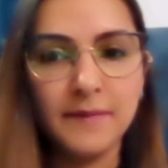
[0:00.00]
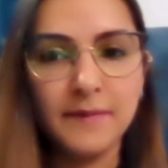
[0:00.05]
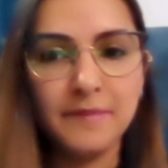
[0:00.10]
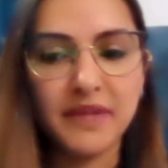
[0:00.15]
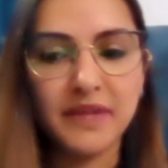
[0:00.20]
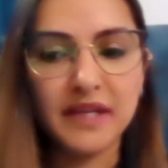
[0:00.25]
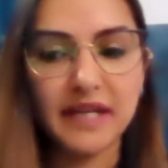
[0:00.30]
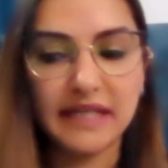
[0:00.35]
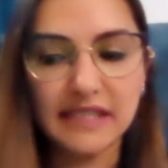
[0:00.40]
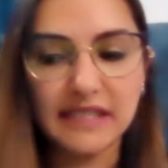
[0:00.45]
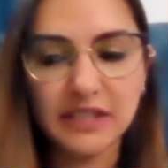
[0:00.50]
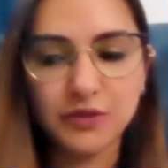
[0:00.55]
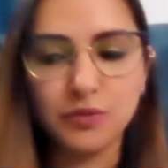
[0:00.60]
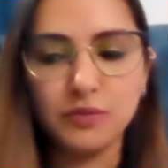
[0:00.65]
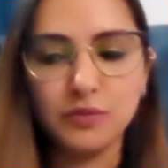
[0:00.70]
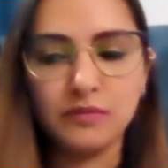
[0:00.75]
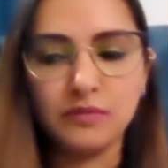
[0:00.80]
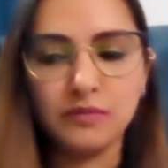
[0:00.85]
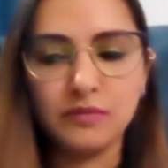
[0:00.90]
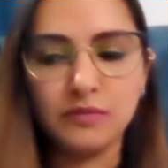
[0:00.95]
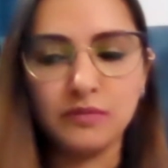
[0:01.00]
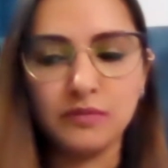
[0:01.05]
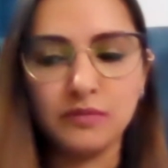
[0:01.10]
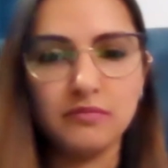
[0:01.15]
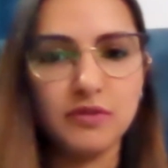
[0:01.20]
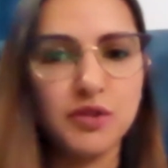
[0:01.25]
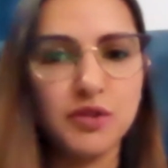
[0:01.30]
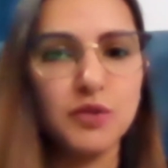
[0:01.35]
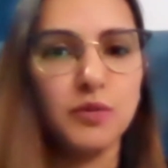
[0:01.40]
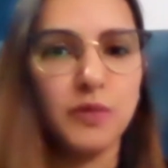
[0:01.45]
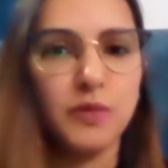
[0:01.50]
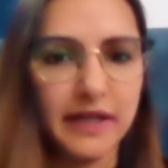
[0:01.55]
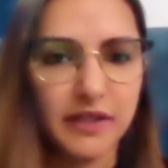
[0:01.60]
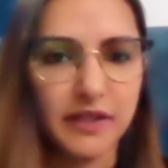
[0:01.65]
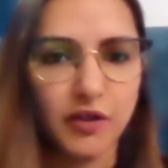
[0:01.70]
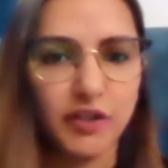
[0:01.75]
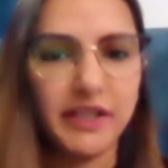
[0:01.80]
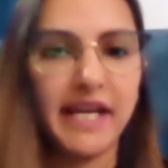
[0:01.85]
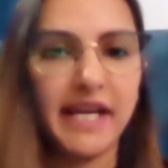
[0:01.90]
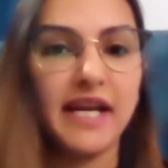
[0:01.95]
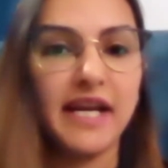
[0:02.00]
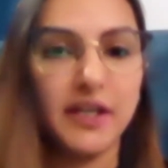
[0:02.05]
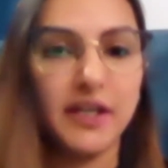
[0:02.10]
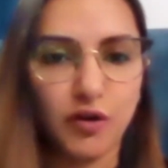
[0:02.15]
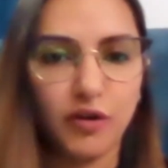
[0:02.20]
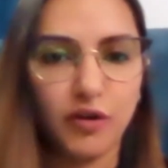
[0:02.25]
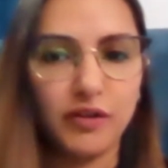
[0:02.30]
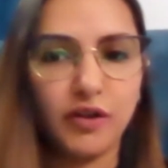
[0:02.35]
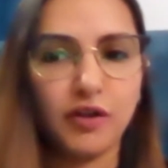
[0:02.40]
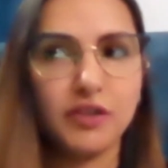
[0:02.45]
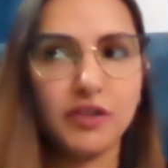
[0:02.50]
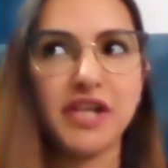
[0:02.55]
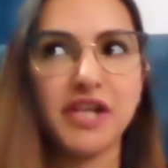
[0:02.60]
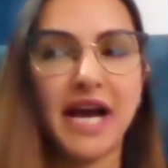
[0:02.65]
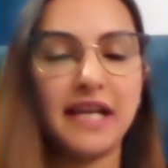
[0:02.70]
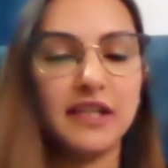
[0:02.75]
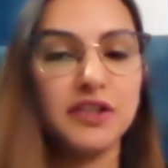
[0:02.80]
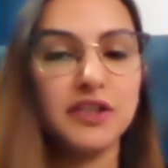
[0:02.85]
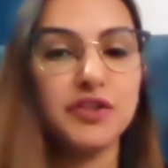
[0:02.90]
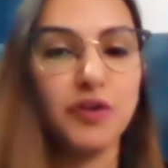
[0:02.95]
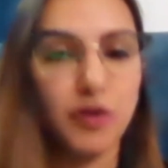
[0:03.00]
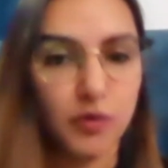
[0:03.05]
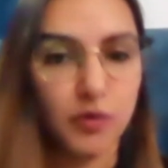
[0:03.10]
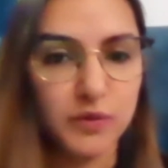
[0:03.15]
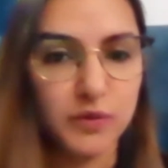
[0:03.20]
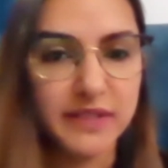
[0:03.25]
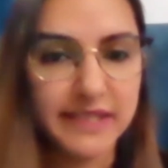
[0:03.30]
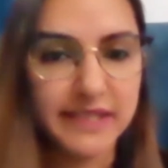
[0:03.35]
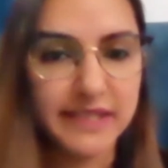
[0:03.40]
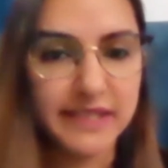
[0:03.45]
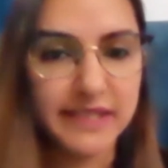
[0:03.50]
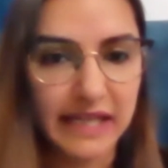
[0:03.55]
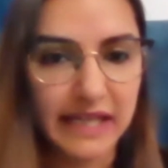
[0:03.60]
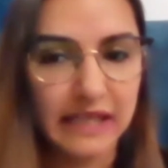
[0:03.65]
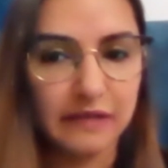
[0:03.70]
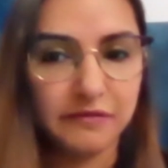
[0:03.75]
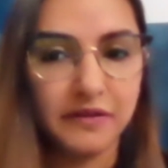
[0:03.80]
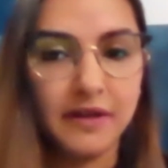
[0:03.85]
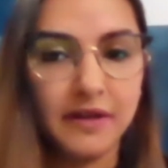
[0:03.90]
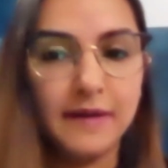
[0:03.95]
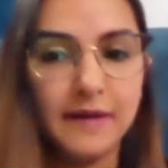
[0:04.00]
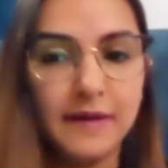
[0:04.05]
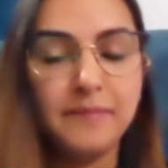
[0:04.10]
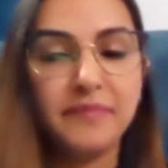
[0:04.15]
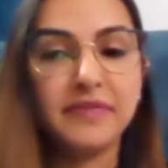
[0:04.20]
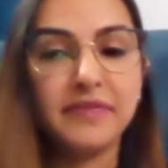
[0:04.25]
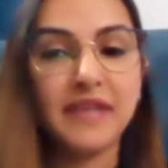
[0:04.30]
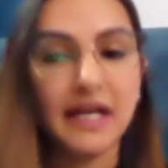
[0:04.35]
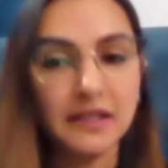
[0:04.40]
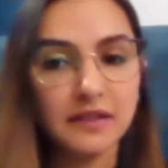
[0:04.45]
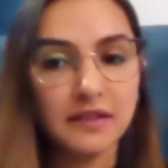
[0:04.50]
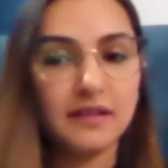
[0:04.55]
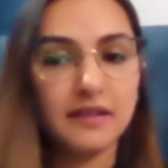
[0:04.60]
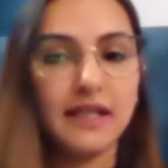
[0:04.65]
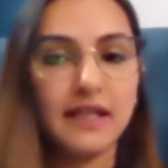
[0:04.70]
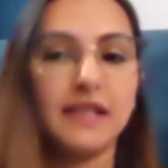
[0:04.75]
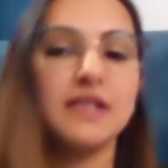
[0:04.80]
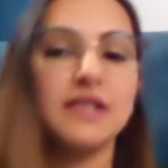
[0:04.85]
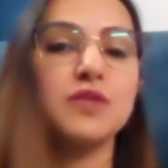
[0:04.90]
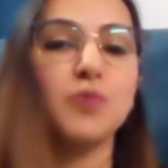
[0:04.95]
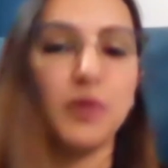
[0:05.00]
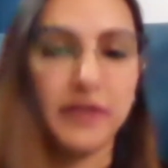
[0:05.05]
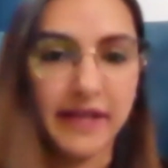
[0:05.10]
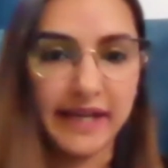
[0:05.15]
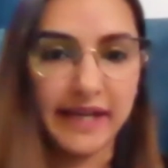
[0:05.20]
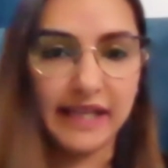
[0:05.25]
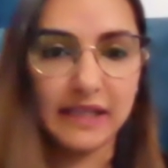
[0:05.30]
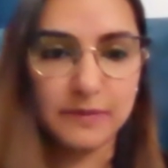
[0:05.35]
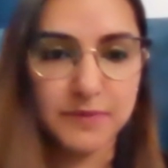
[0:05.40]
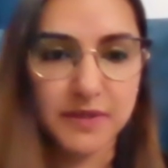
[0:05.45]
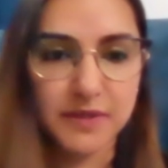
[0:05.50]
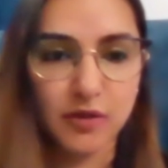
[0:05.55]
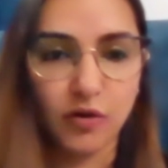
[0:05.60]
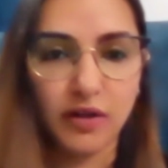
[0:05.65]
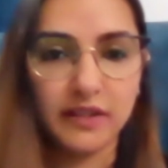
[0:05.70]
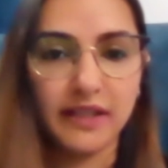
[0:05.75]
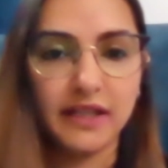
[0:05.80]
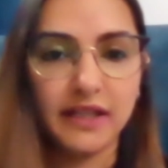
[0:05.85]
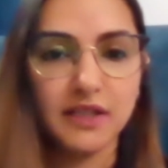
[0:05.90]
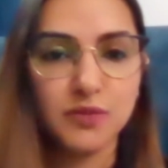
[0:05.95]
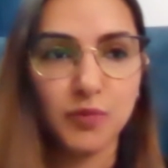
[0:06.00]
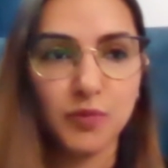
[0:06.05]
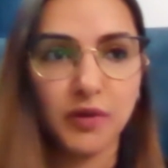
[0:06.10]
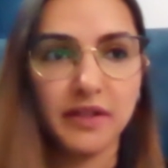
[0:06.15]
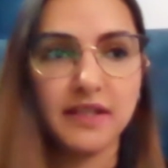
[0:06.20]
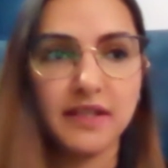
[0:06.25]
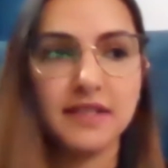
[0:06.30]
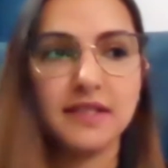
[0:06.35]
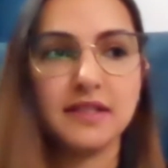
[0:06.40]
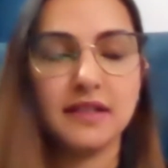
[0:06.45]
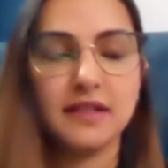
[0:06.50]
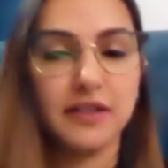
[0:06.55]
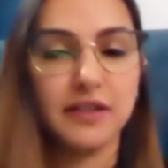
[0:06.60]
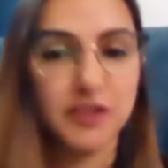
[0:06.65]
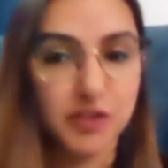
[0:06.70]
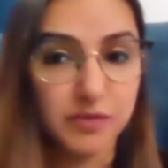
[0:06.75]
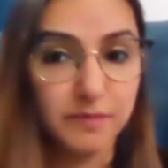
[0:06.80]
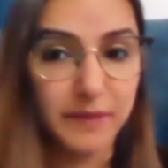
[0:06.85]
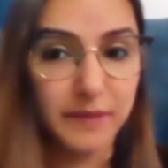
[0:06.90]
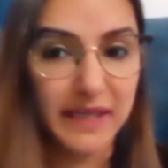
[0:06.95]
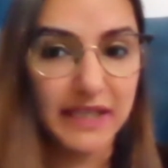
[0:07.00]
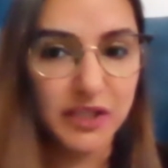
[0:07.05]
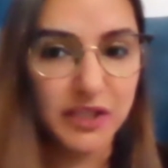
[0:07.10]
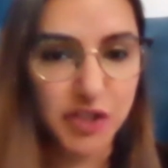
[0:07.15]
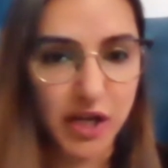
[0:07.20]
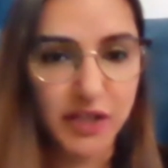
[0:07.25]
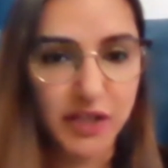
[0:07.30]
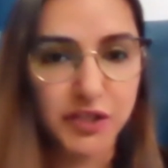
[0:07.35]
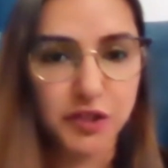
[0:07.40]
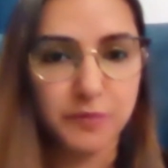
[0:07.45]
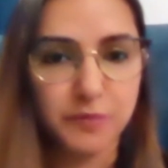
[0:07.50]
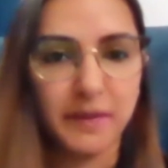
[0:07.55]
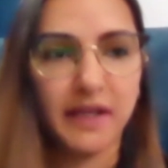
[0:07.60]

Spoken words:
ready to do it or take it on or challenge your own self, that is what helps or that is what is being judged.